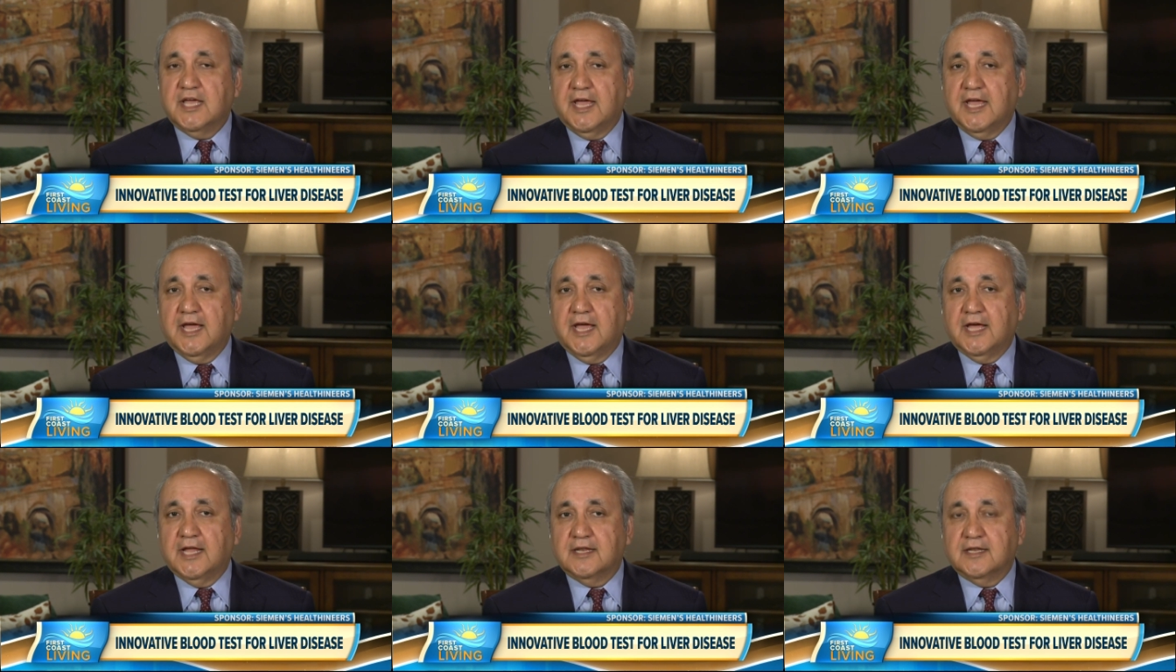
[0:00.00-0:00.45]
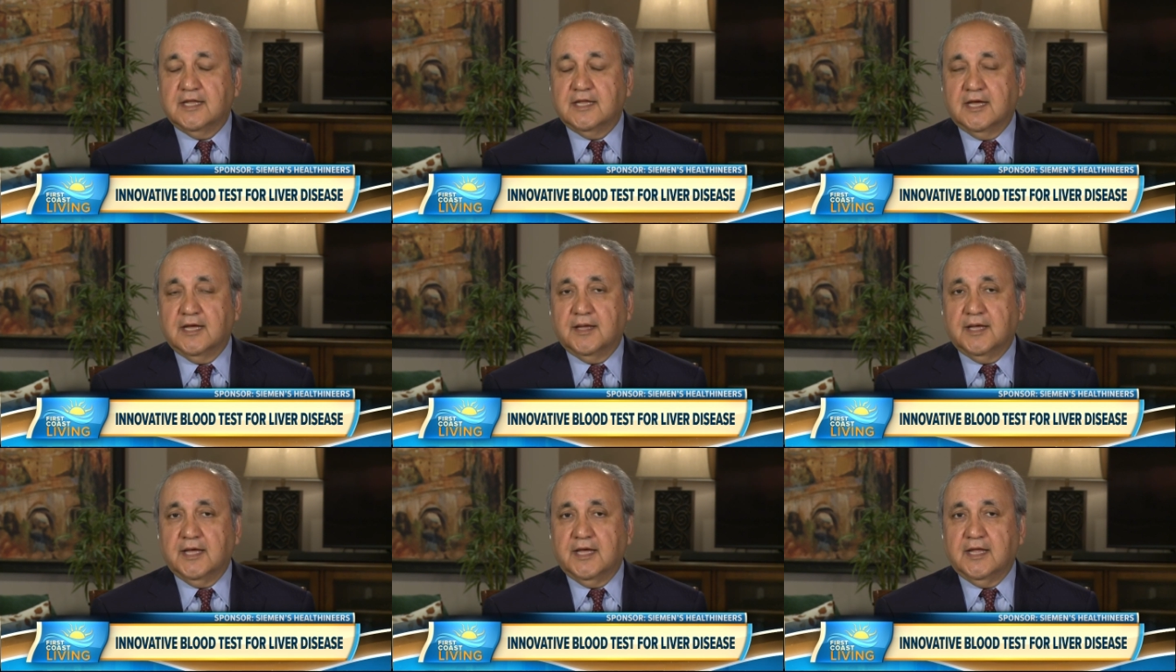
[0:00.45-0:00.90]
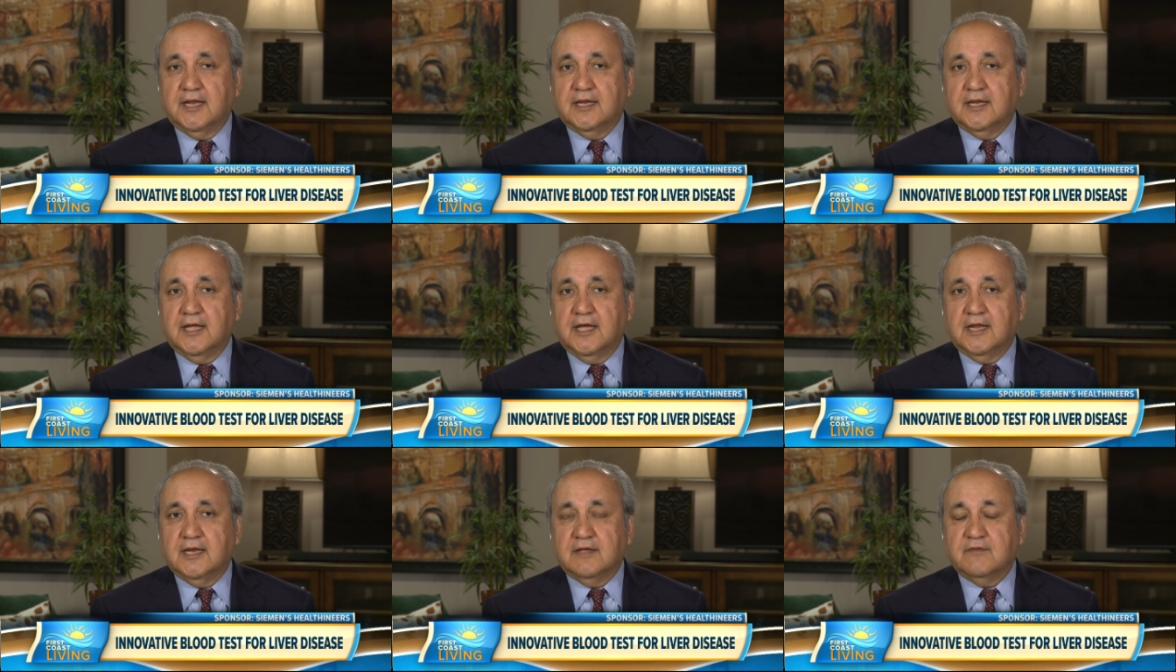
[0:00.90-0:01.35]
and, uh,
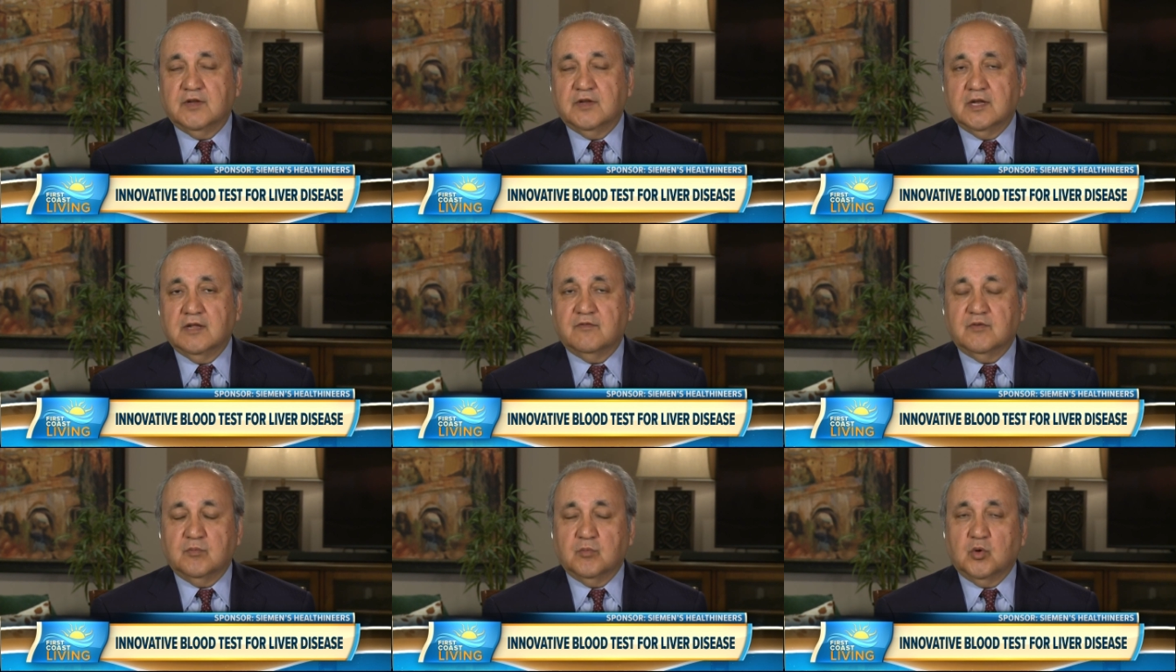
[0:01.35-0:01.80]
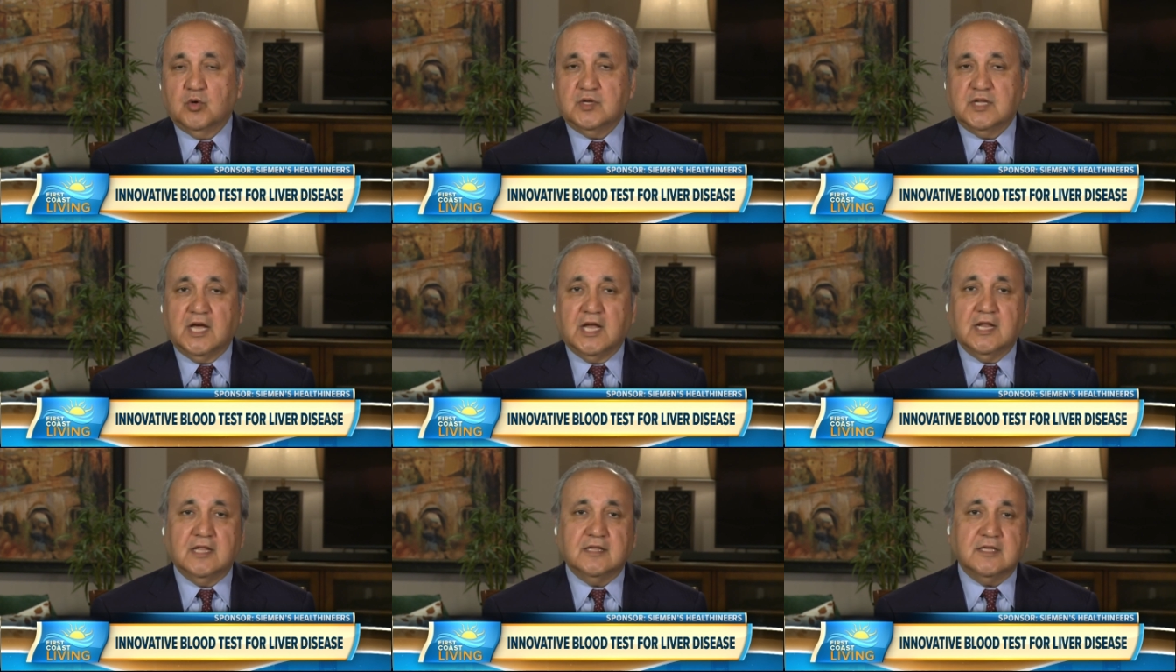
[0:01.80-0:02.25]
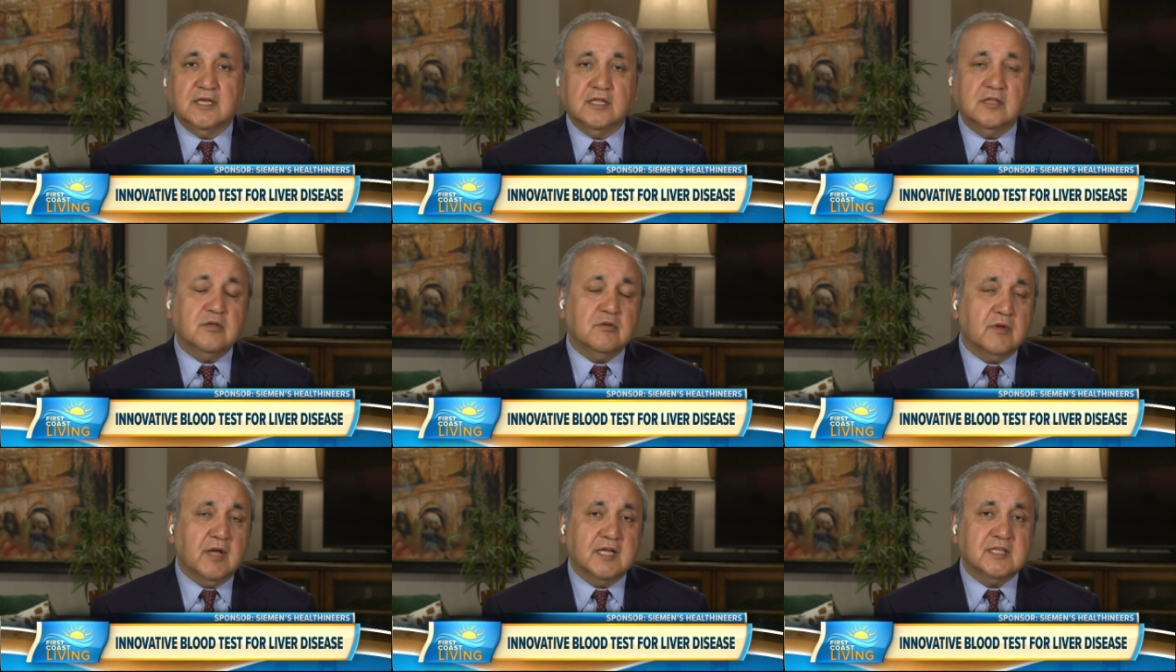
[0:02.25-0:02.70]
and, and even liver mortality
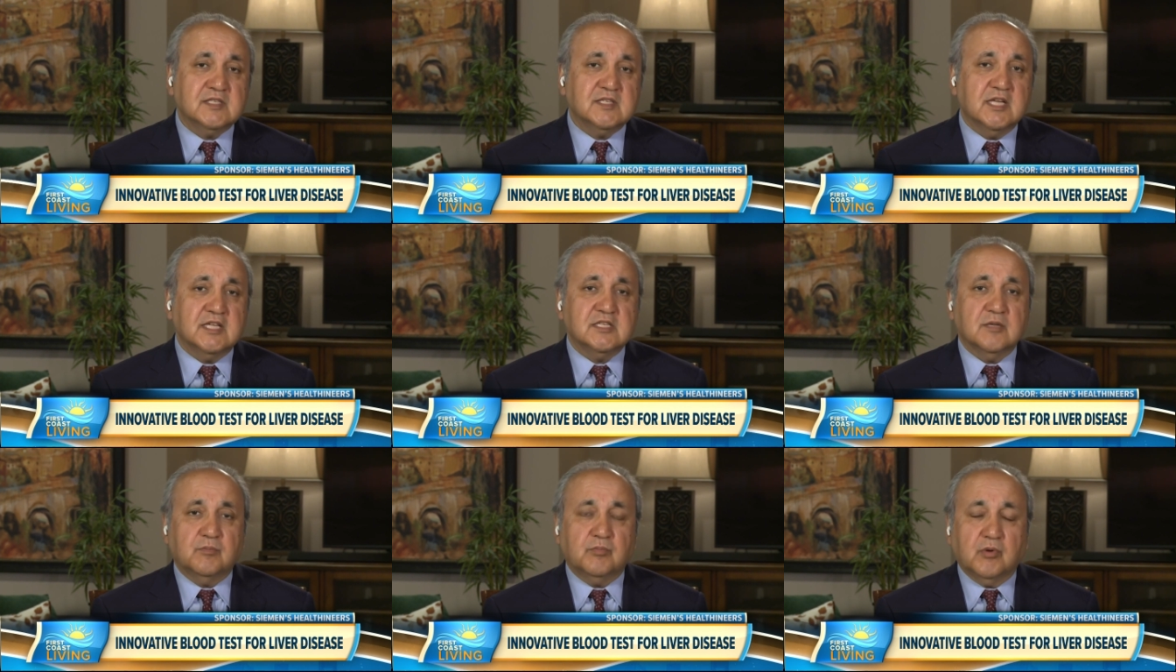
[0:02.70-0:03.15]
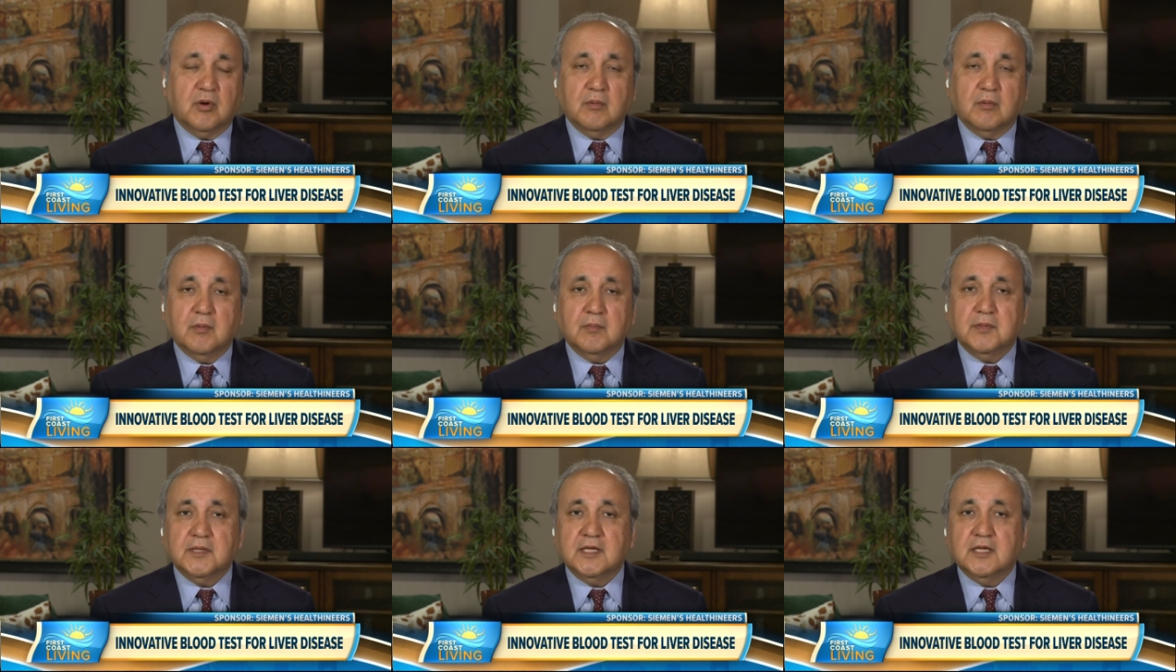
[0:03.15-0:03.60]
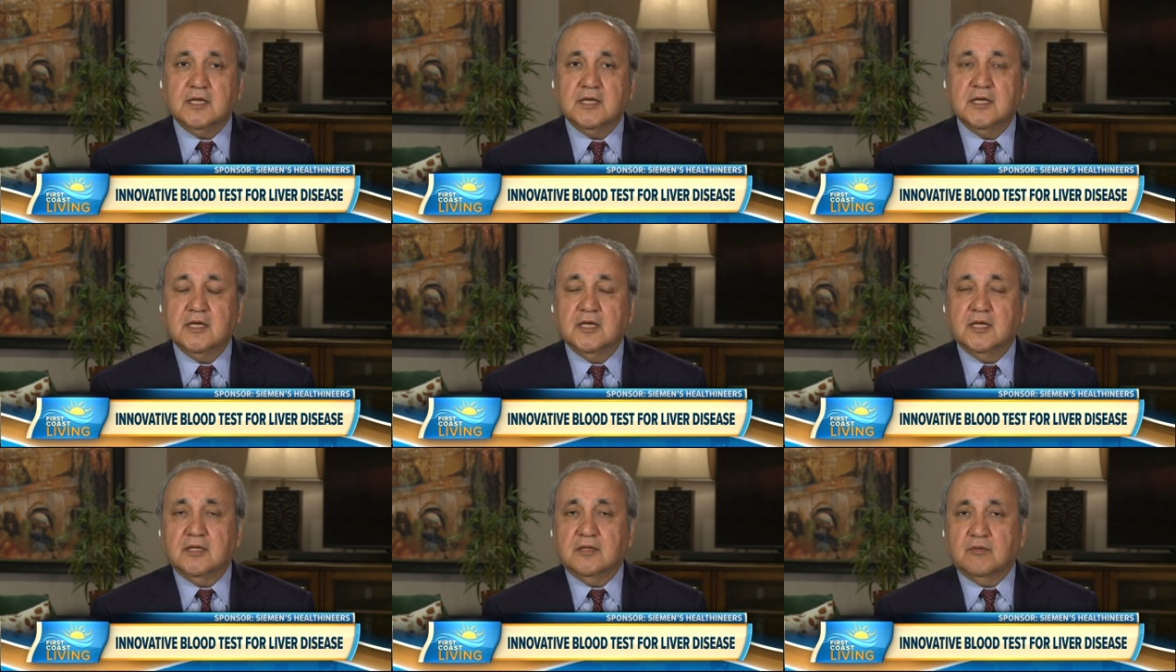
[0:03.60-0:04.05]
in the United States and probably
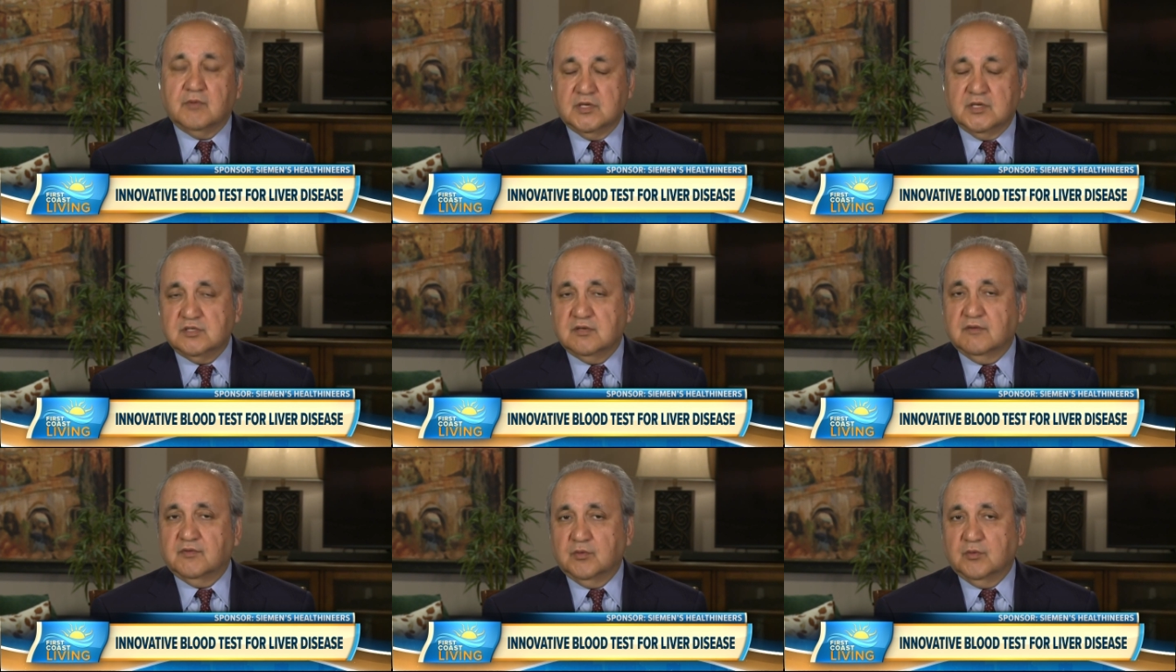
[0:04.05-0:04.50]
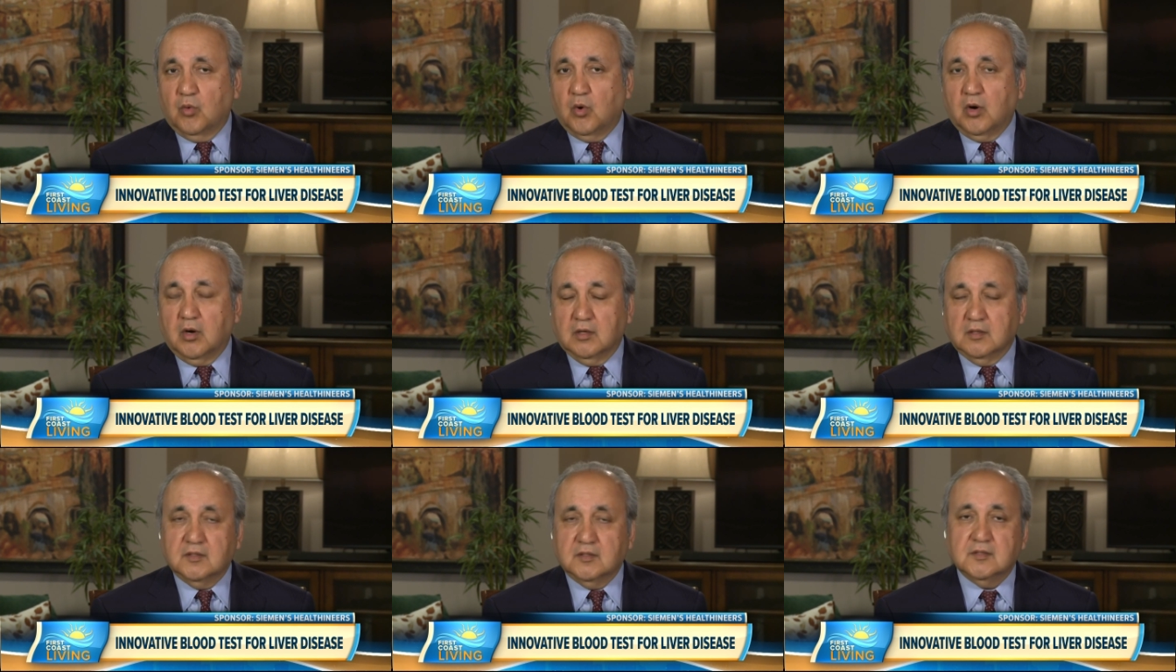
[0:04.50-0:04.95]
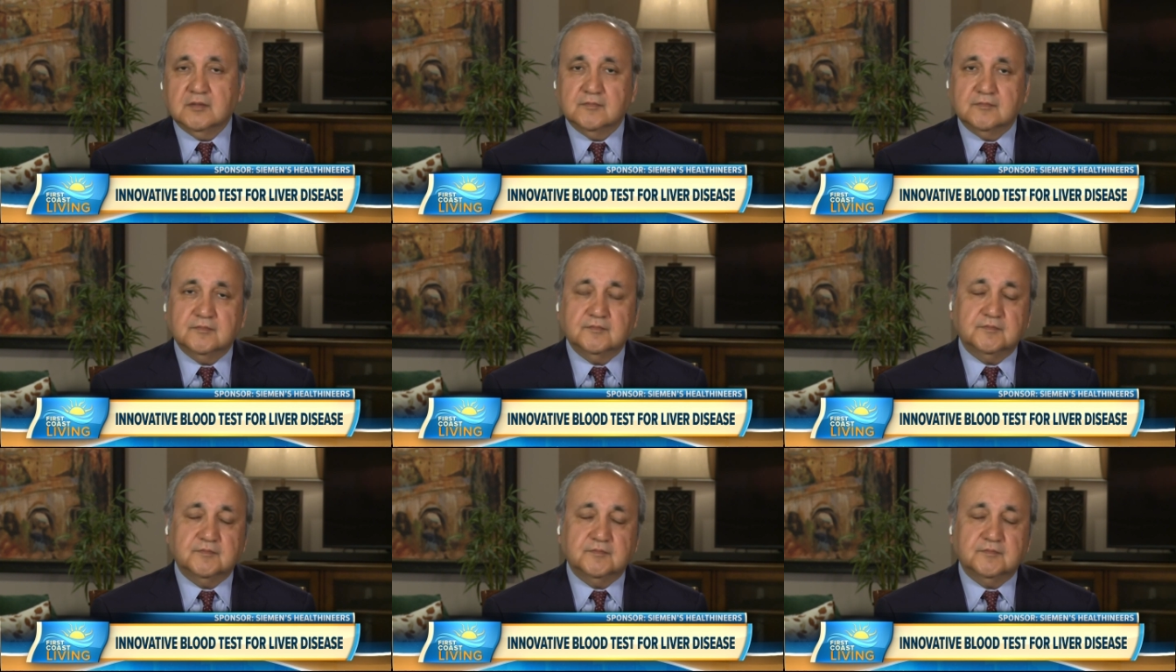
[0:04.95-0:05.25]
the rest of the world.